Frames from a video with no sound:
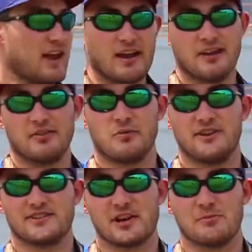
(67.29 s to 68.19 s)
and the
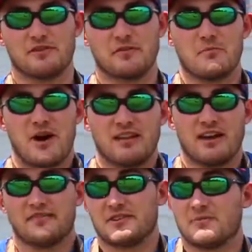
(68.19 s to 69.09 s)
wind is coming from my
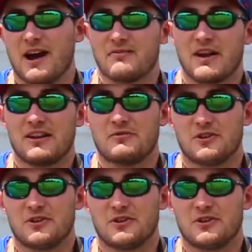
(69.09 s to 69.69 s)
left to my right,